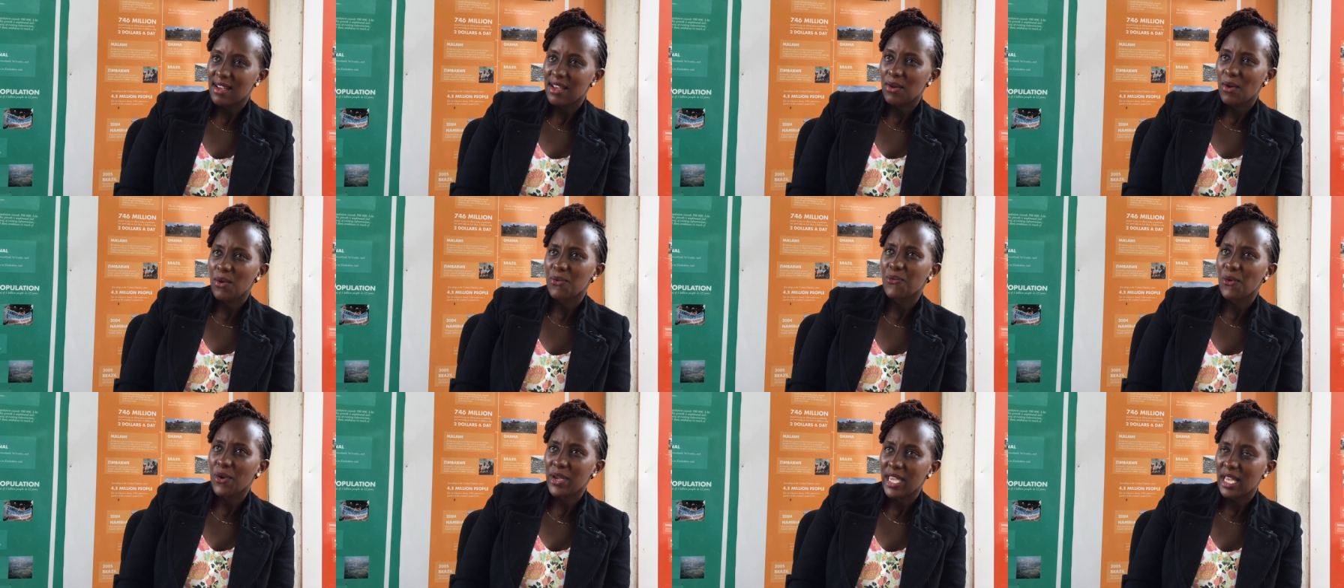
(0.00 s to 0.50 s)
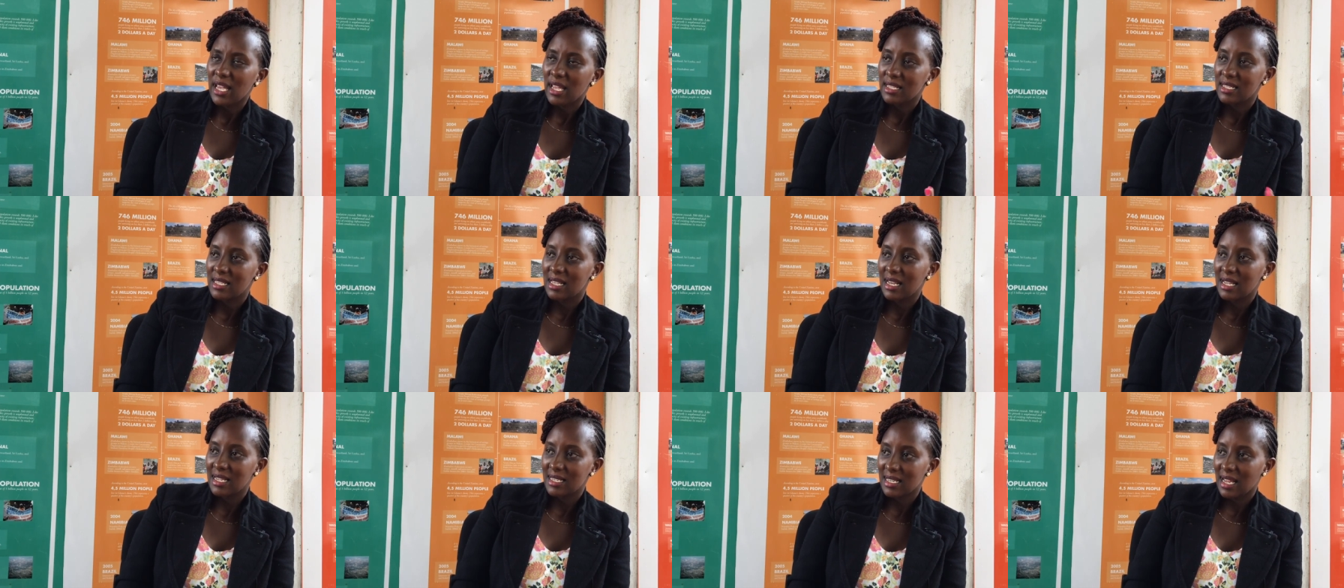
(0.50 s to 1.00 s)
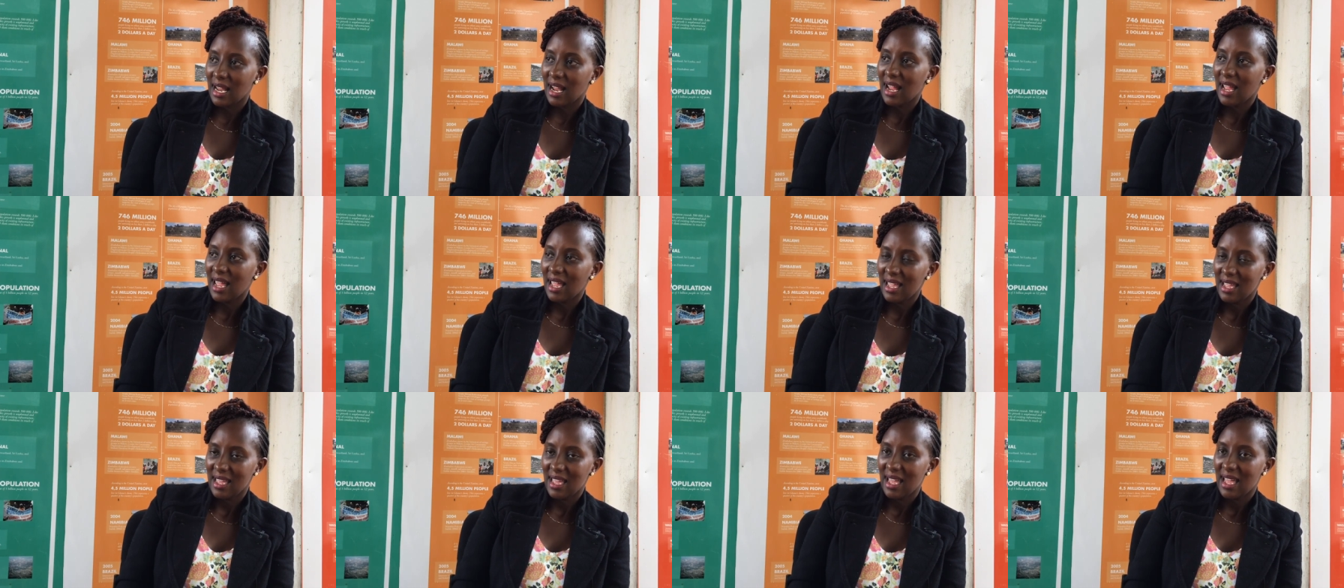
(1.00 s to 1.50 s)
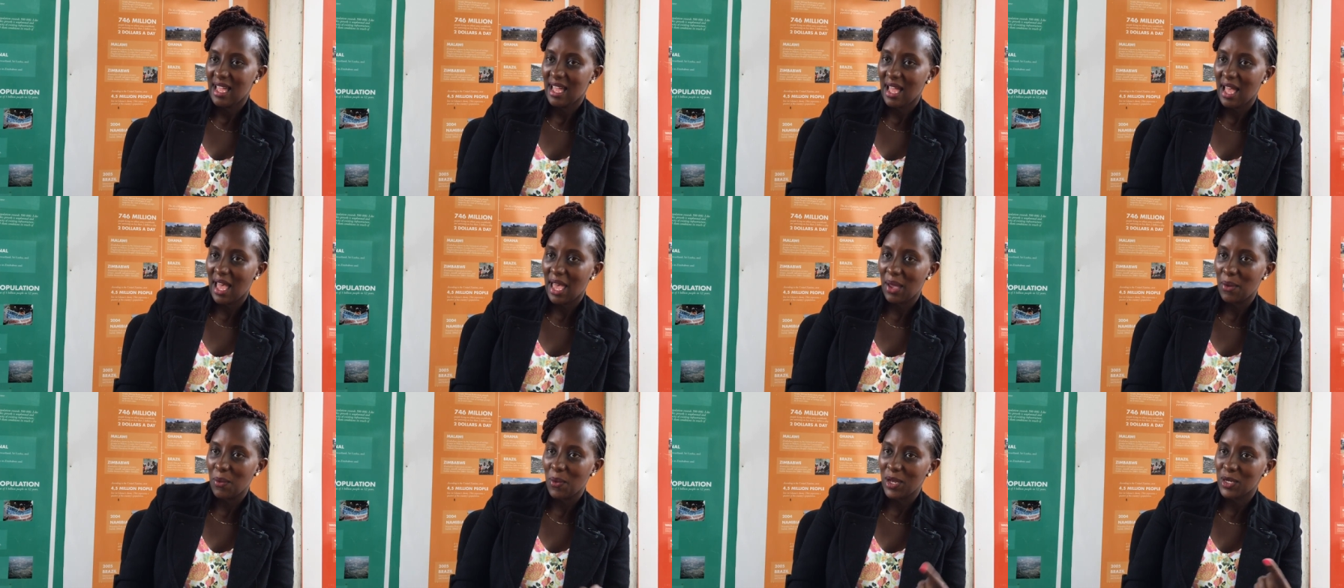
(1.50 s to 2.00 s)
or four years later I